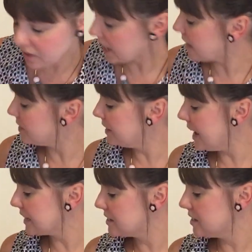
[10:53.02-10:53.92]
Okay, the
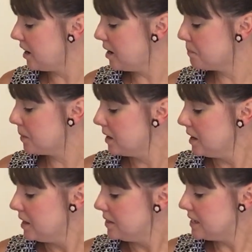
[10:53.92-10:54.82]
next up,
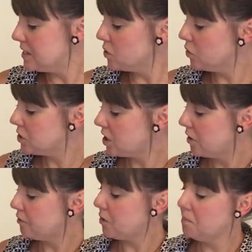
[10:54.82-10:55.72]
this is
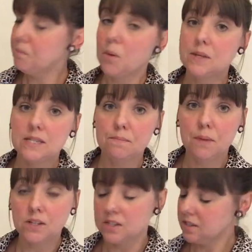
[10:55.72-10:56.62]
also from Bobbins and
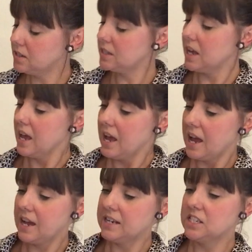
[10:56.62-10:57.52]
Buttons,
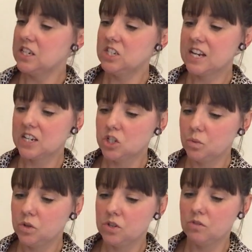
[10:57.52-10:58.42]
and it's a
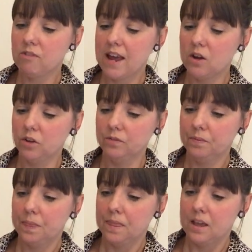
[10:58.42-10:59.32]
Dashwood rayon,
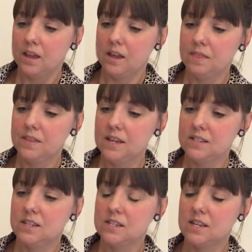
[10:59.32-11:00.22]
and
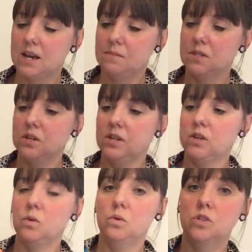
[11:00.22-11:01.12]
this is absolutely
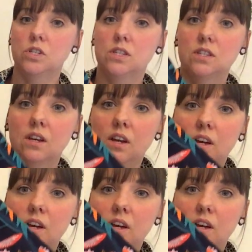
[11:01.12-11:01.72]
gorgeous.